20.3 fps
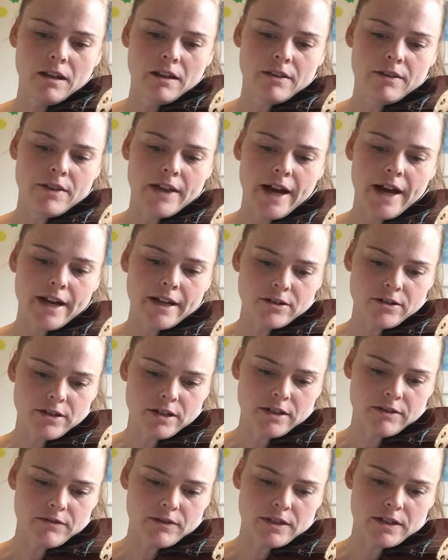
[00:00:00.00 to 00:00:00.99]
that
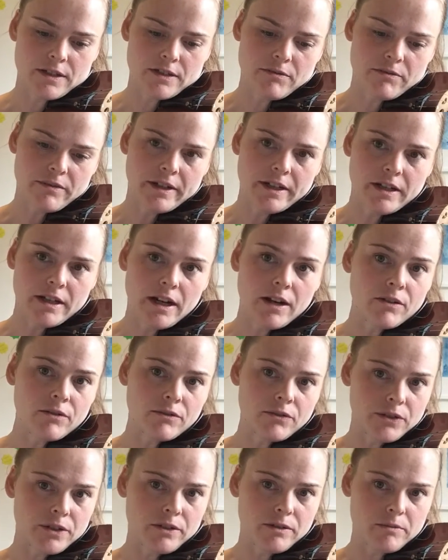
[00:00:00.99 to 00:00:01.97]
shift is written out
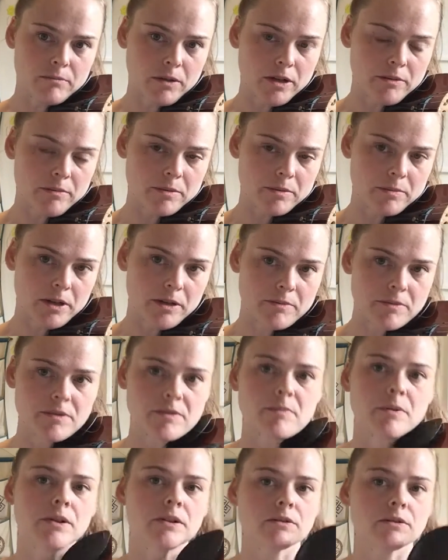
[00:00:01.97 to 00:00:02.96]
for you in Barbara
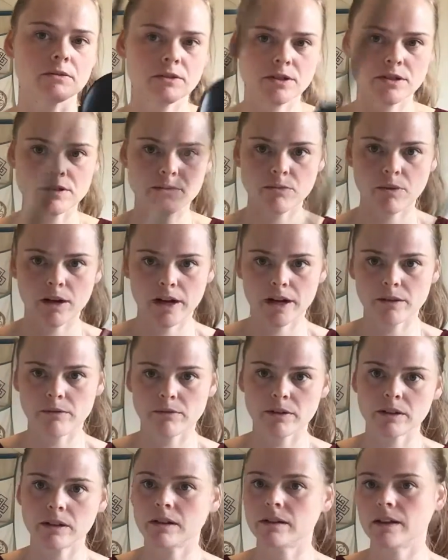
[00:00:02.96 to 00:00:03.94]
Barber's books, which is why I
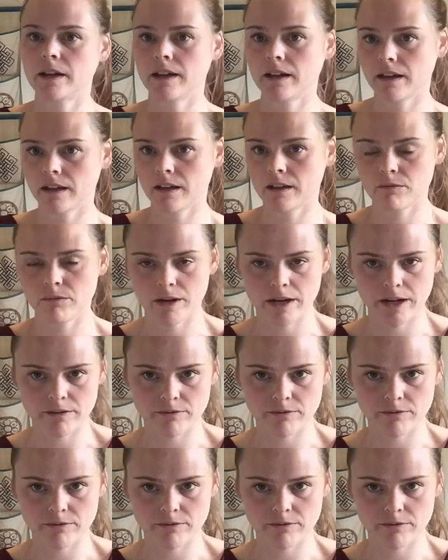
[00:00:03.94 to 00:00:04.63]
really like it and why